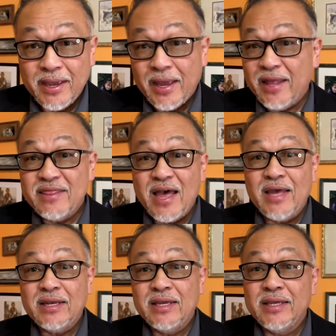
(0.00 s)
And
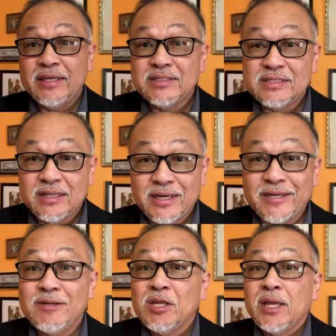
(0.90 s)
that is
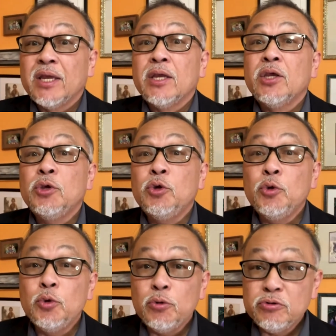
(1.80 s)
the
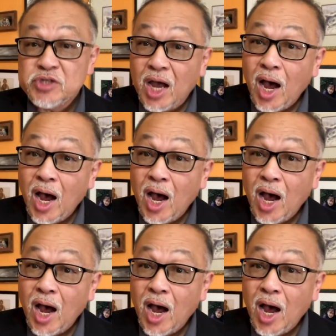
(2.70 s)
huge